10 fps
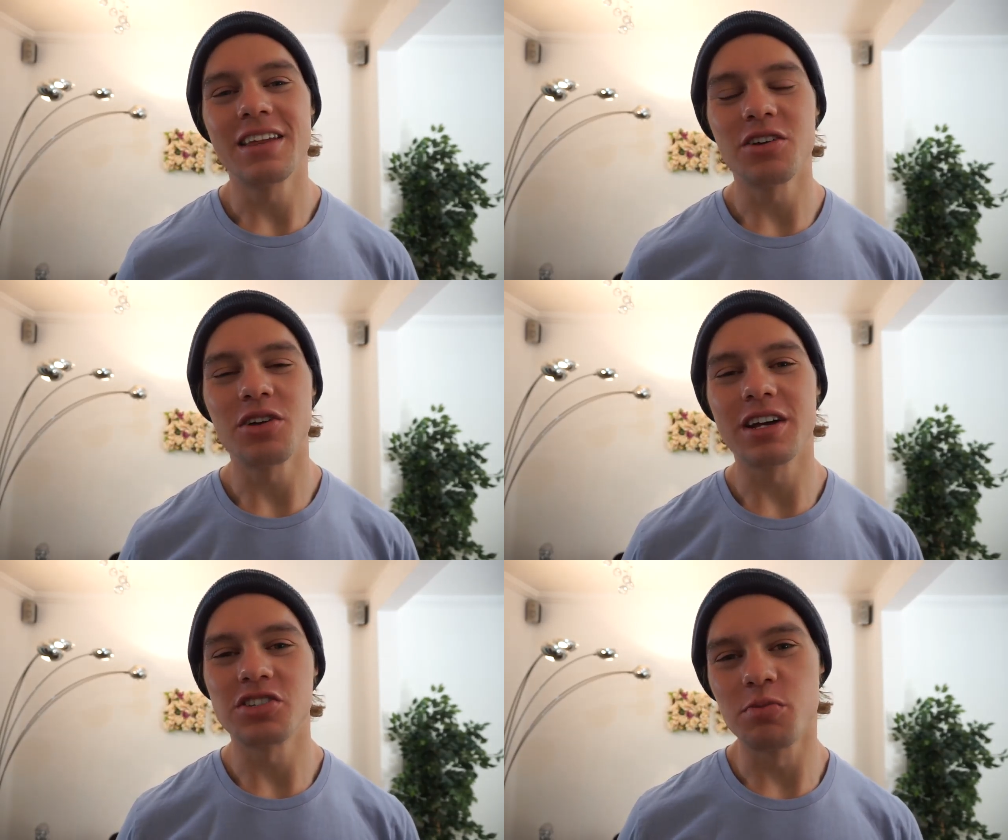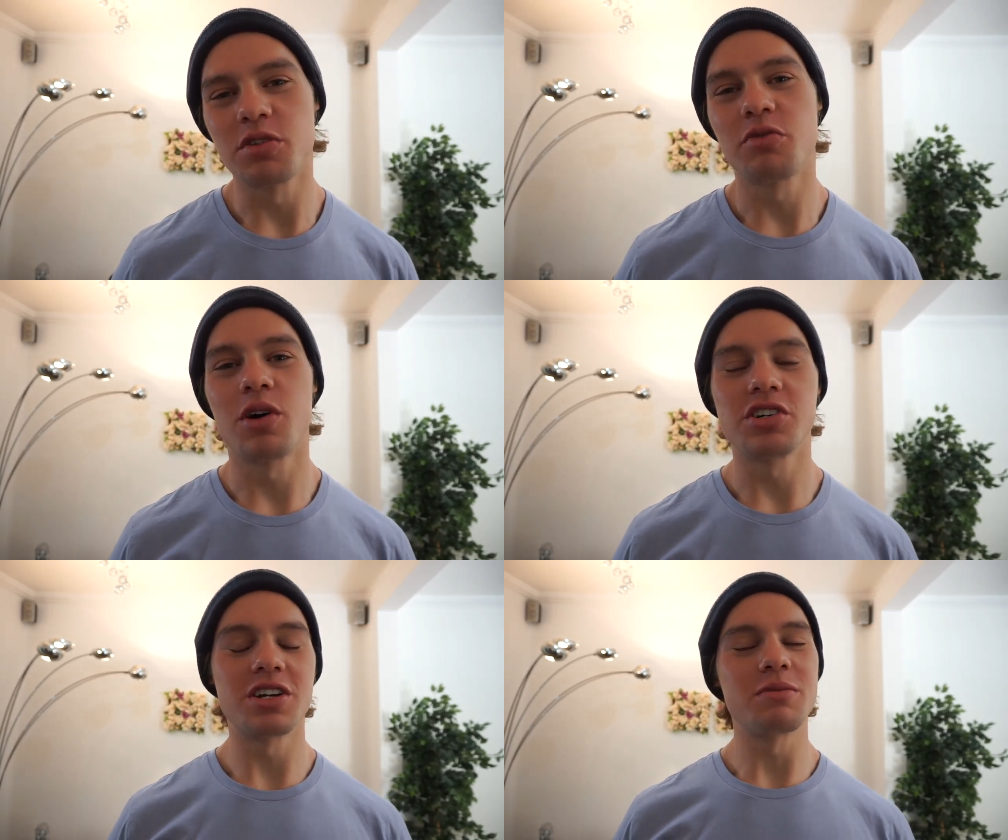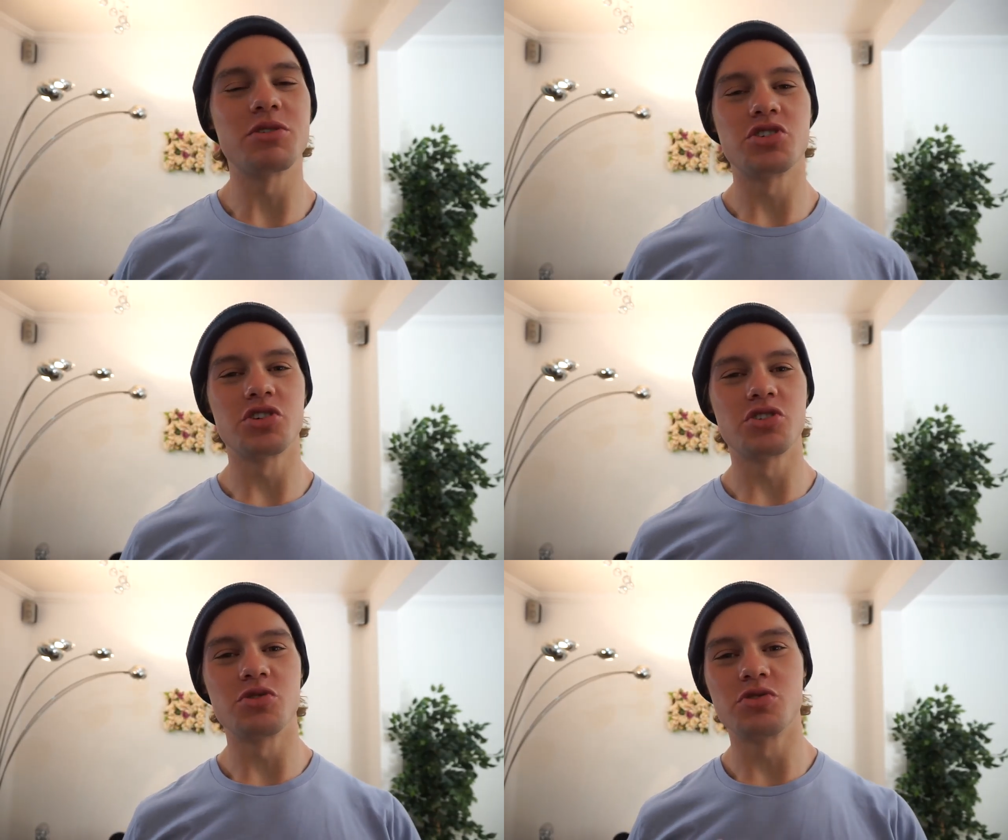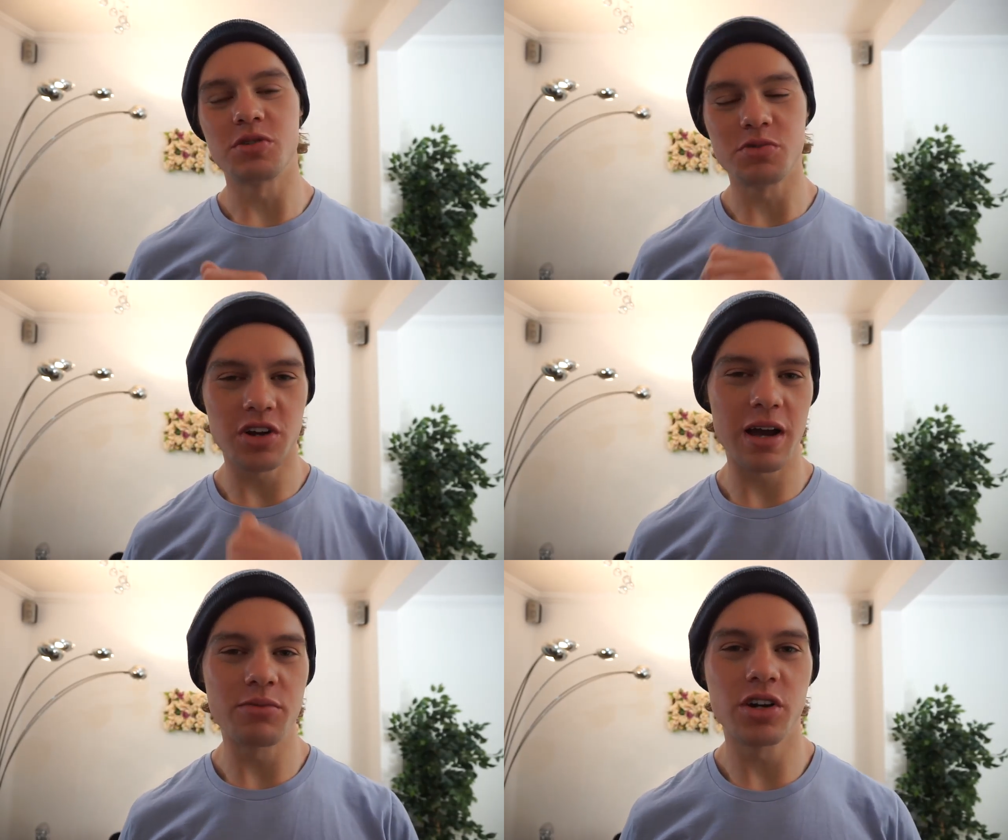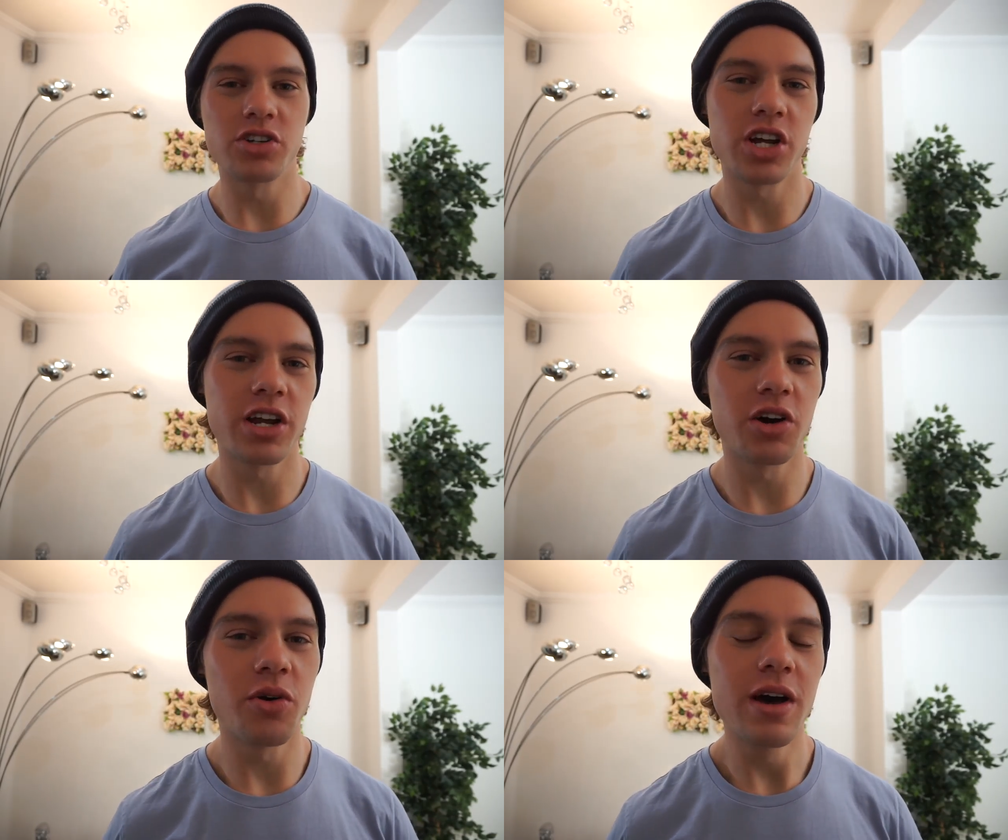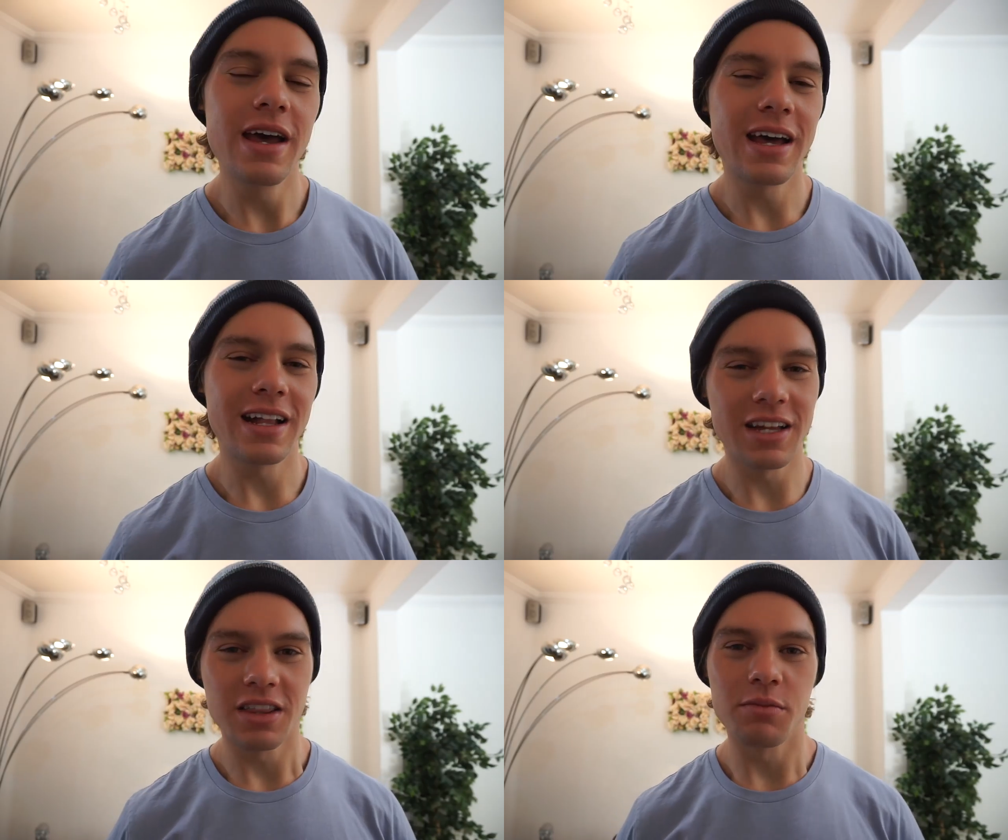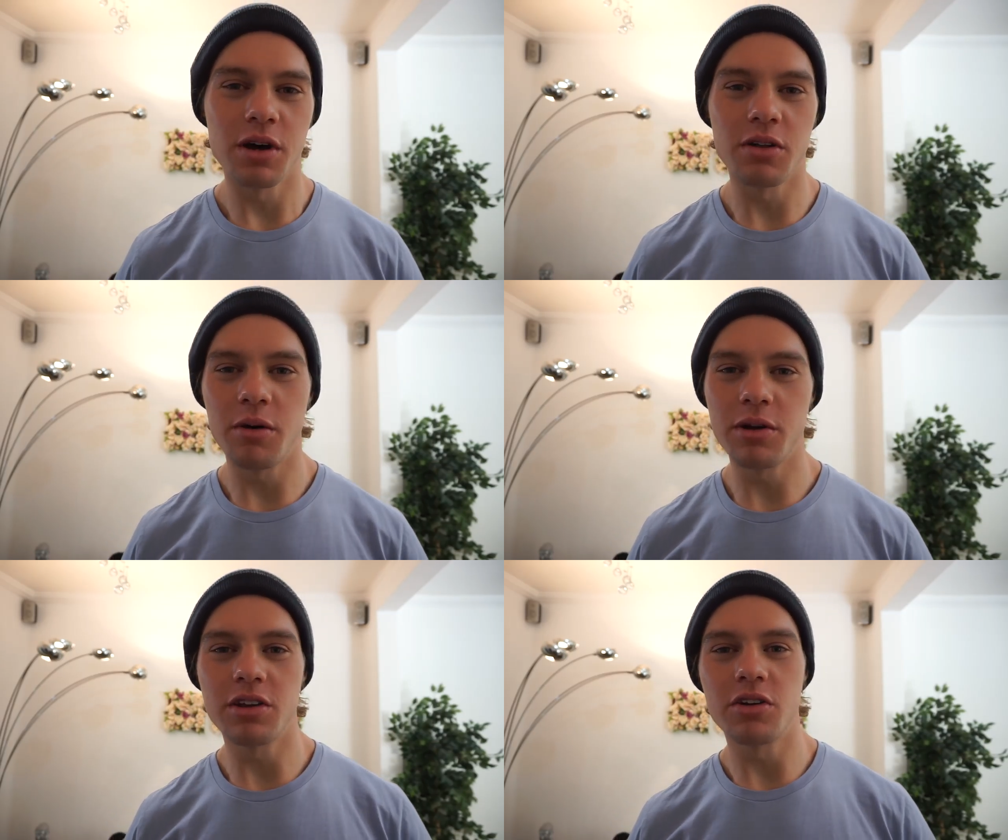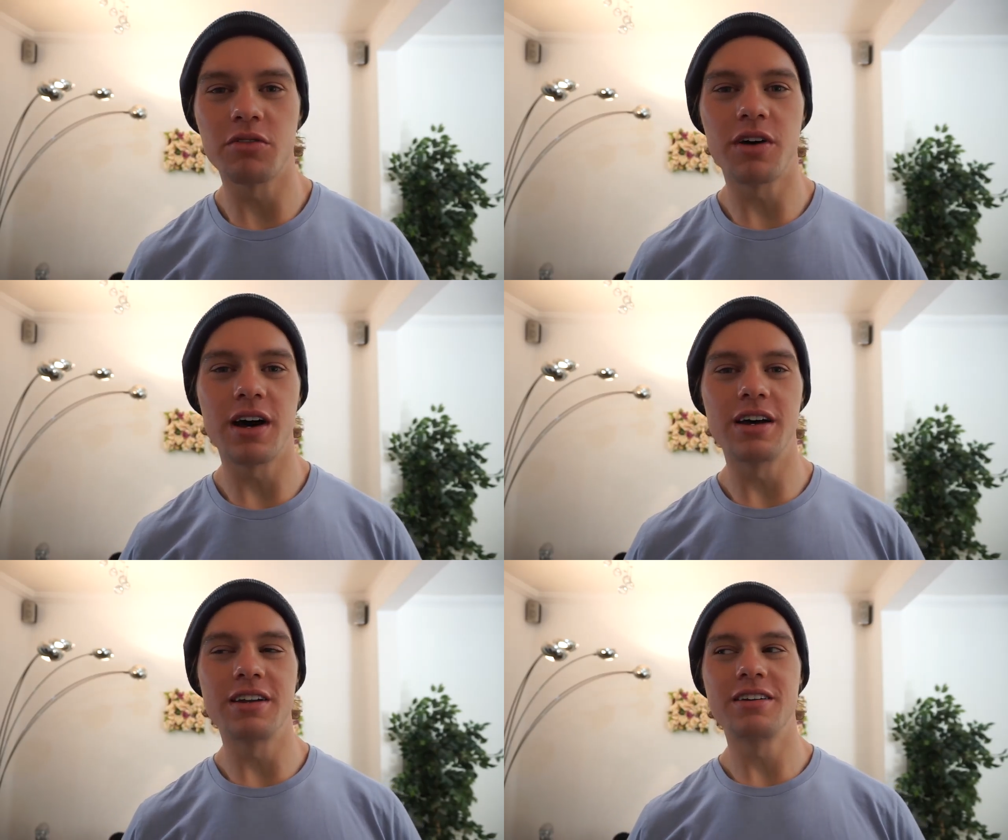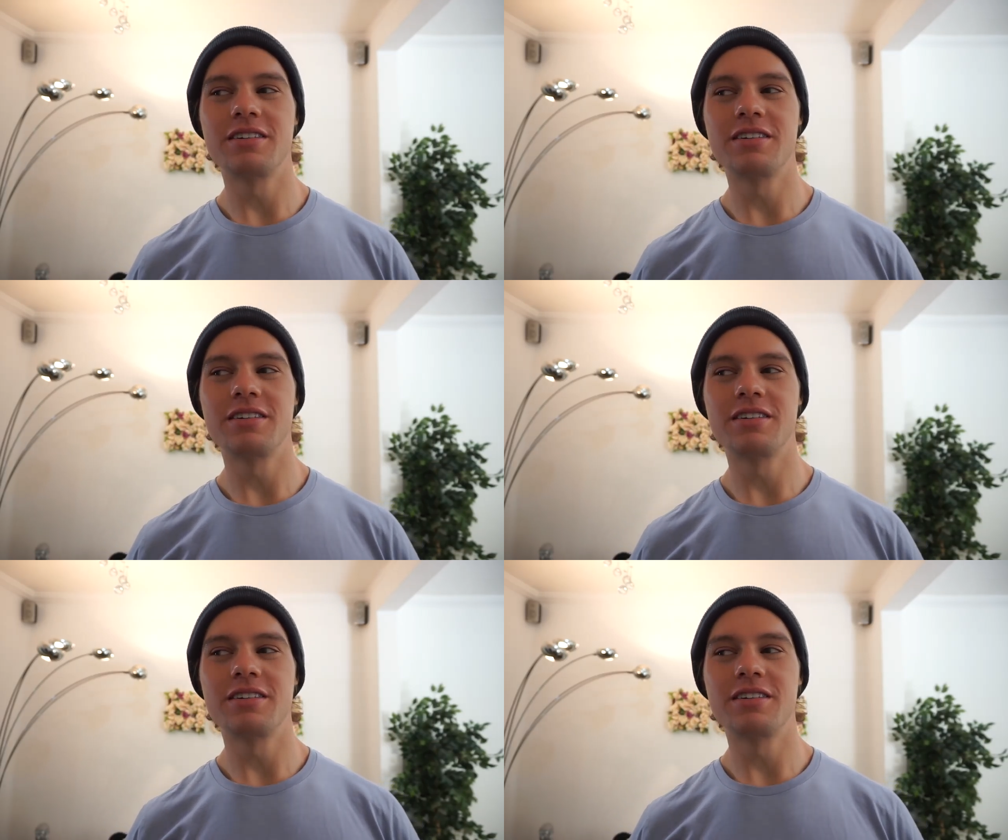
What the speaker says: Thank you guys so much for watching. Be sure to subscribe to our channel, click the bell, that way you get notified